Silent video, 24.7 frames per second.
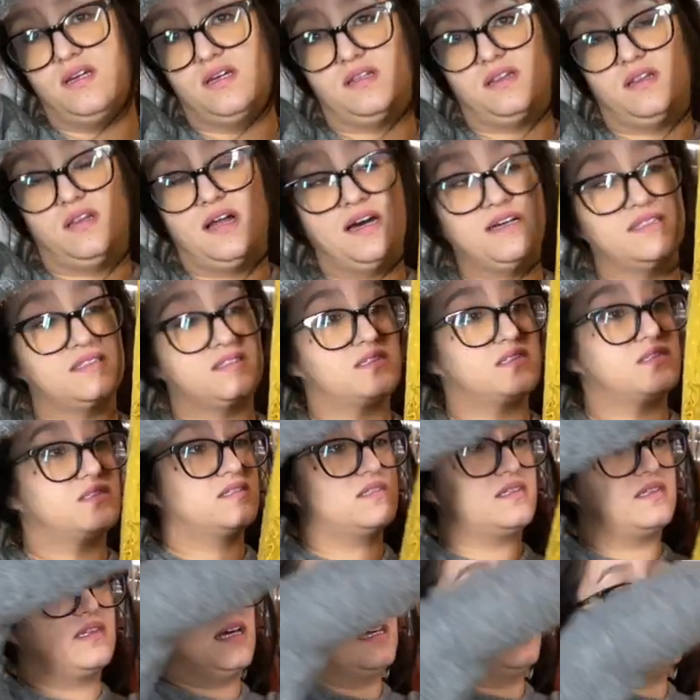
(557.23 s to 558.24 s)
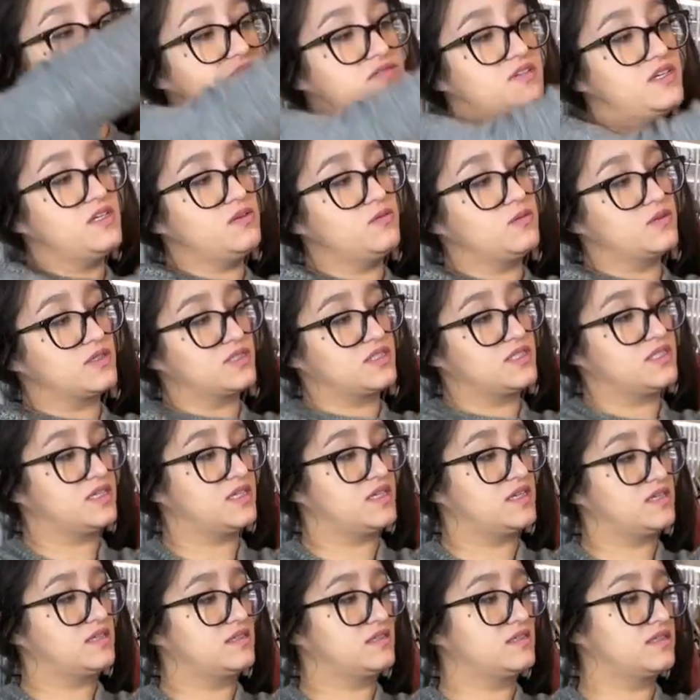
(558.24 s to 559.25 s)
Lots, lots of keywords
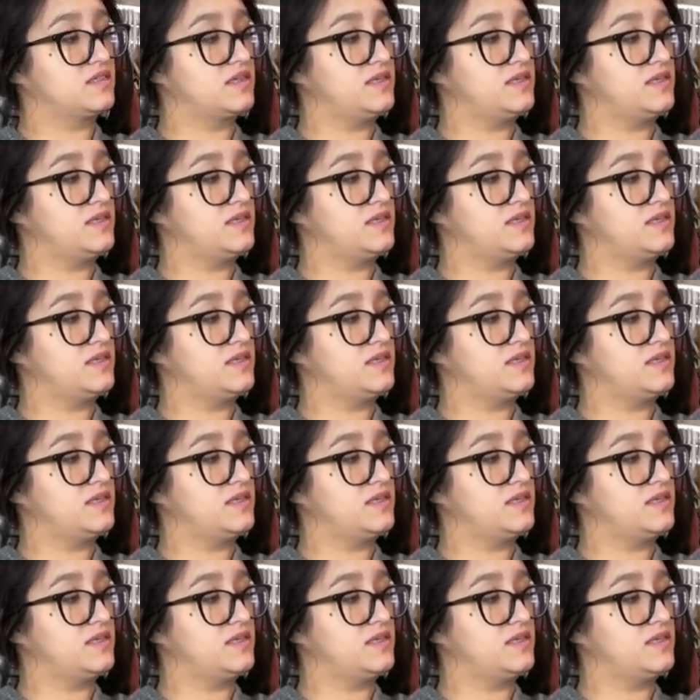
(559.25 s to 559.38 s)
here.